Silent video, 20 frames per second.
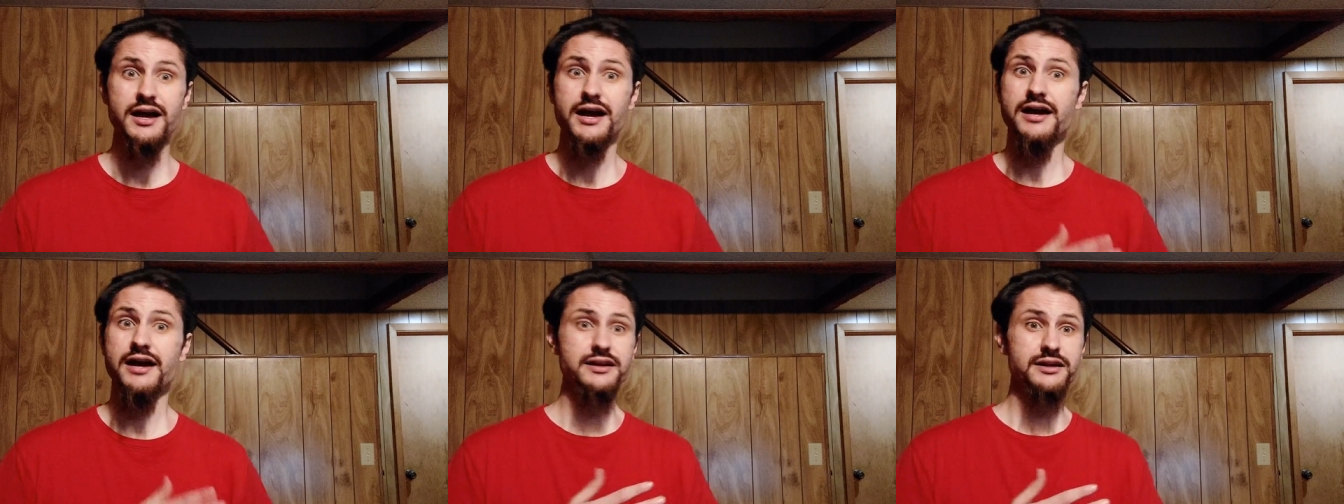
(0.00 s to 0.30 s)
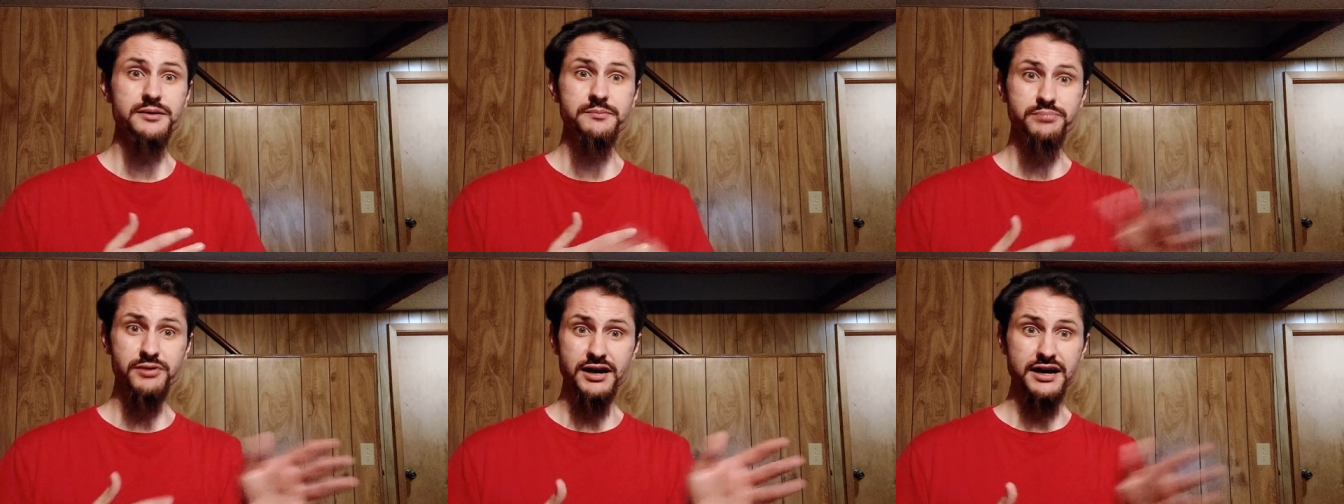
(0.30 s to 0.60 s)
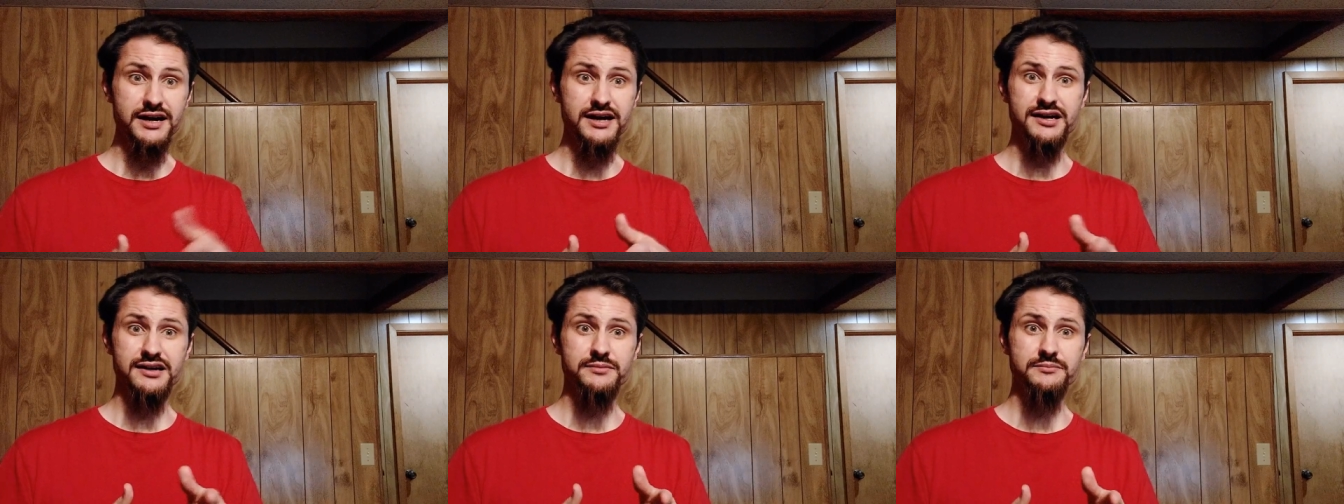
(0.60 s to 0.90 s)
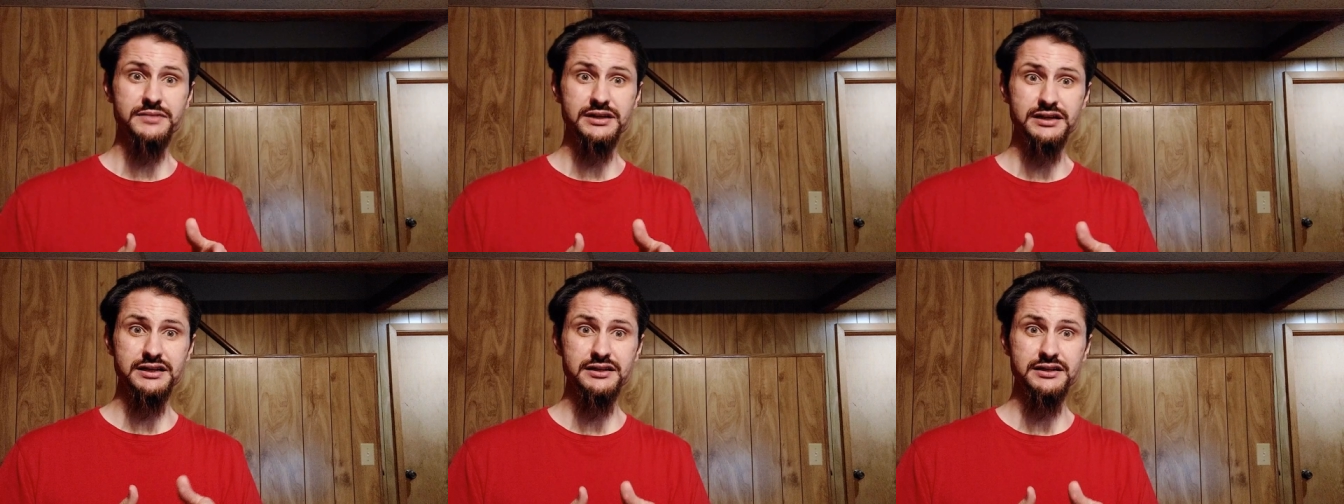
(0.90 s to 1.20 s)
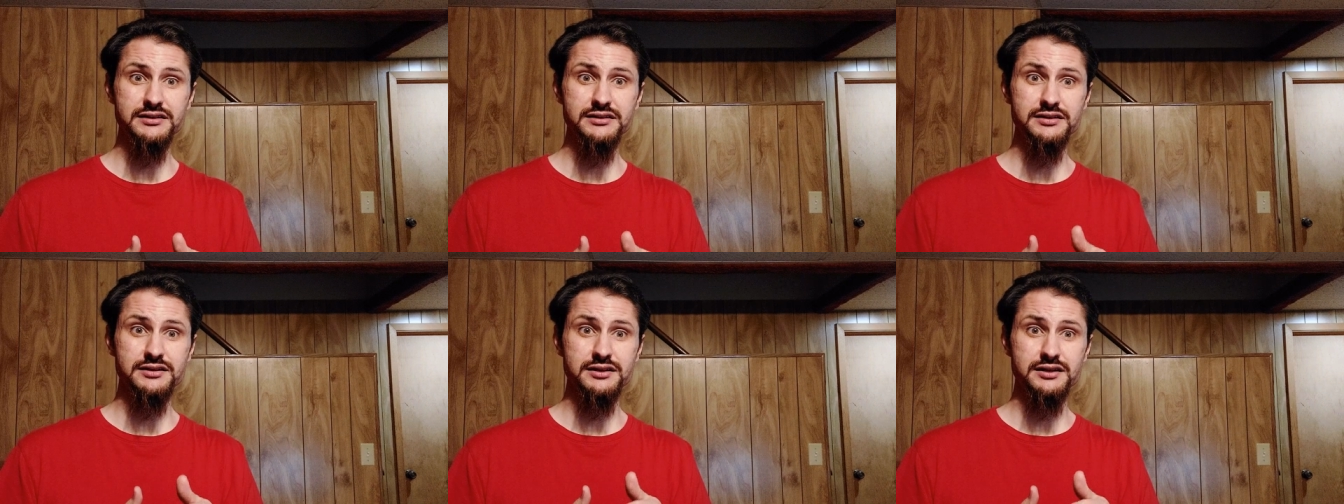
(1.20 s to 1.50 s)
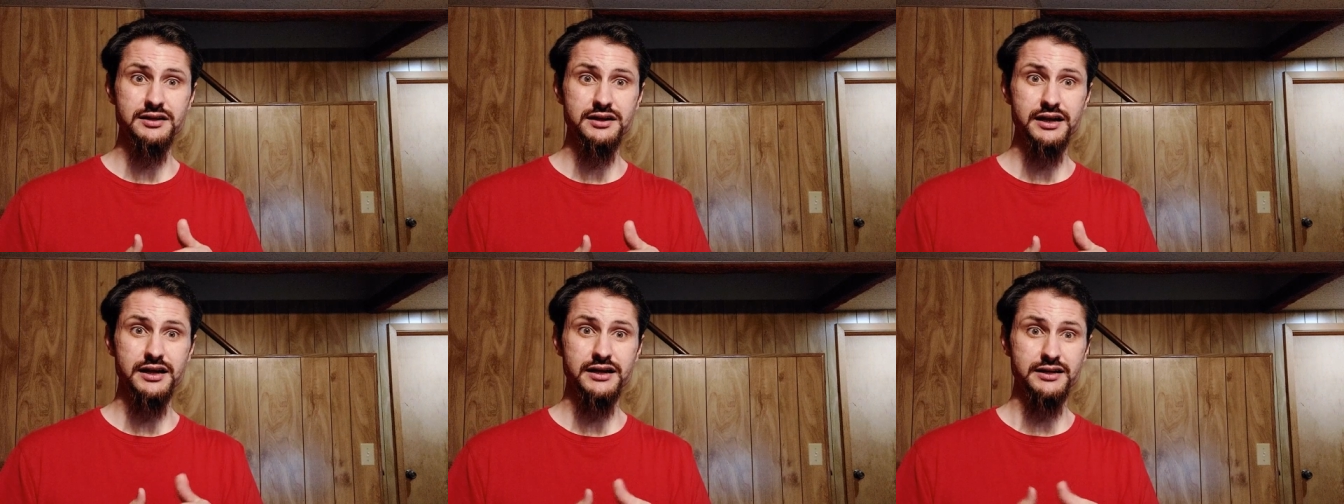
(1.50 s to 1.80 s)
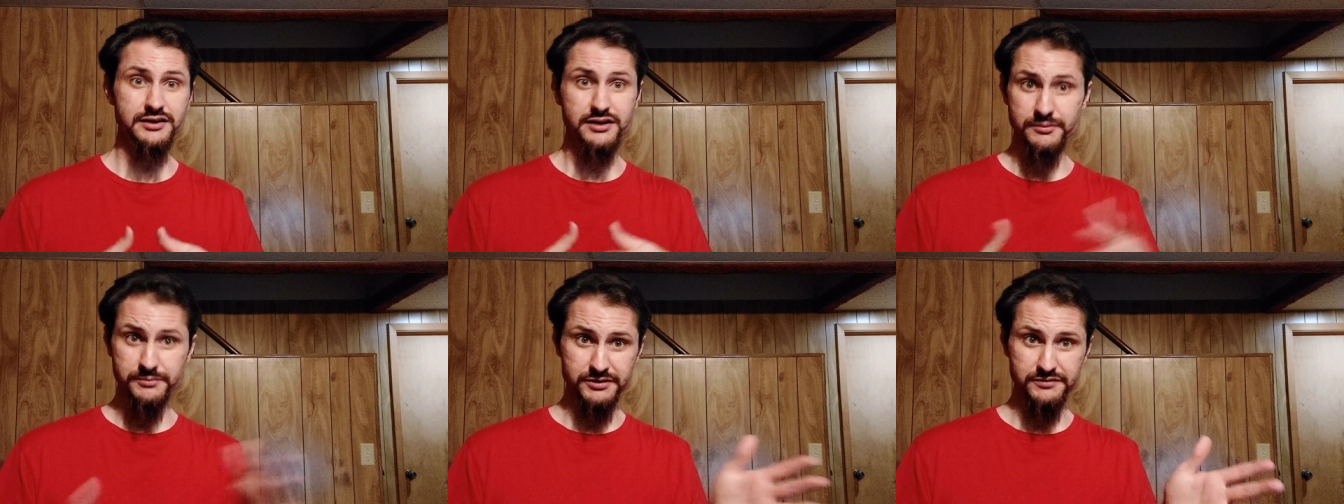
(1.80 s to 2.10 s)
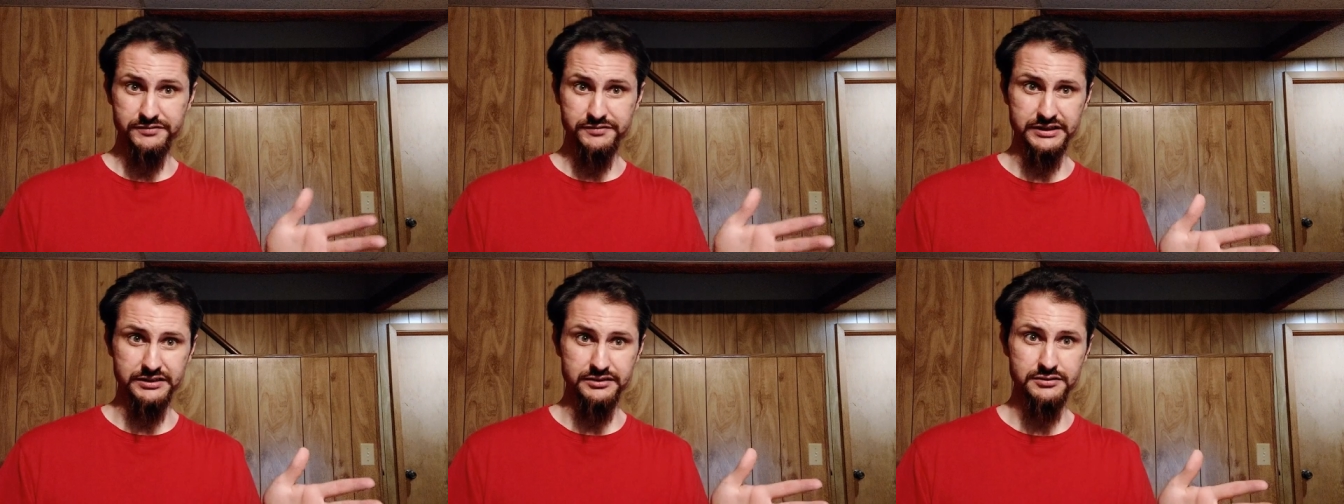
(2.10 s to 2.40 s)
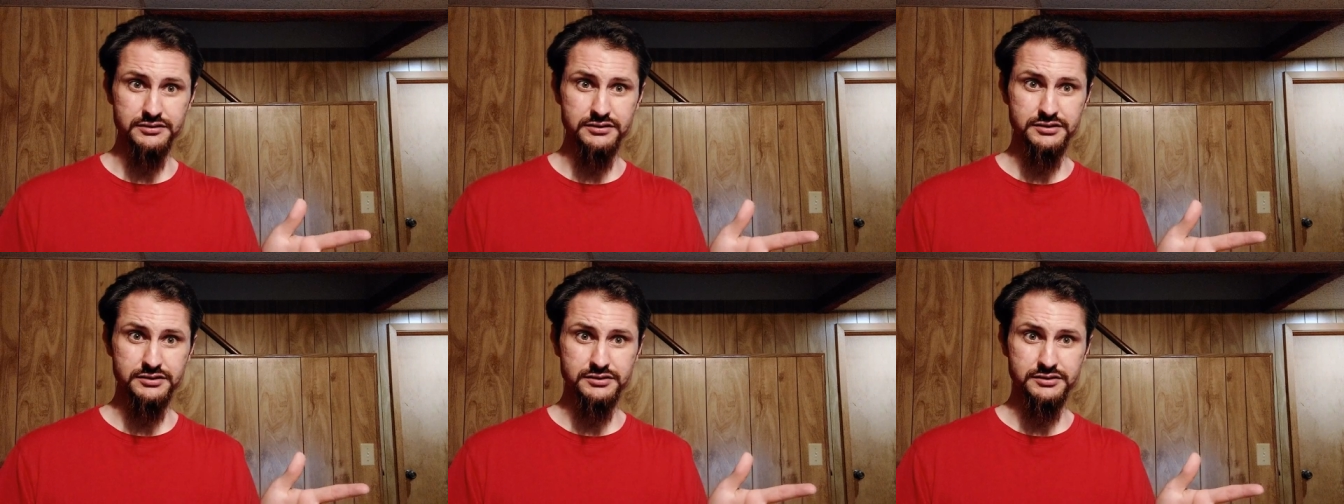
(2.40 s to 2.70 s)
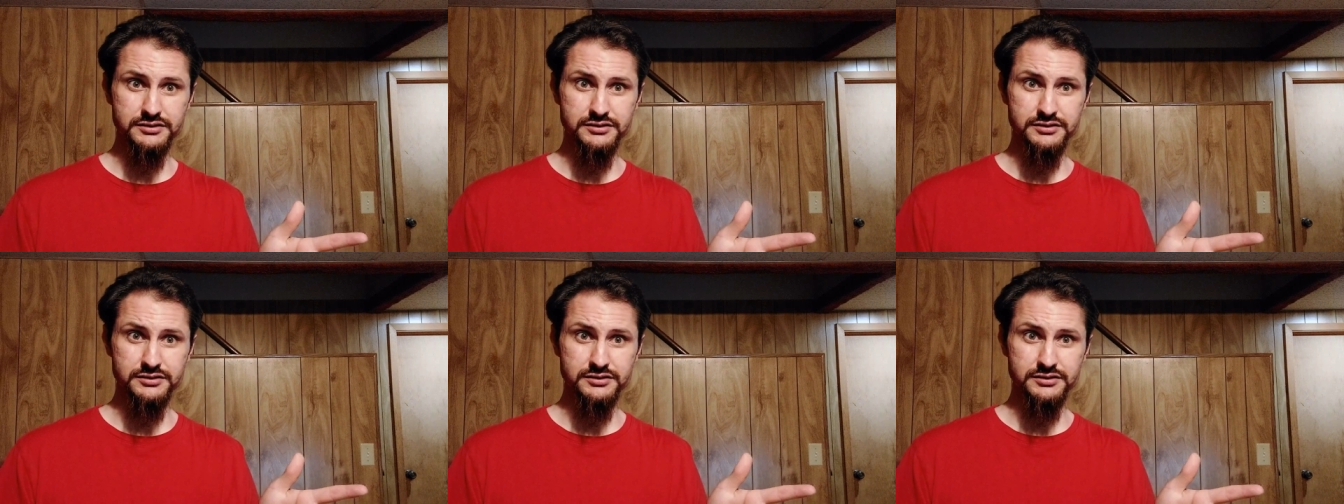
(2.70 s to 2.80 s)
Any prime in a number field,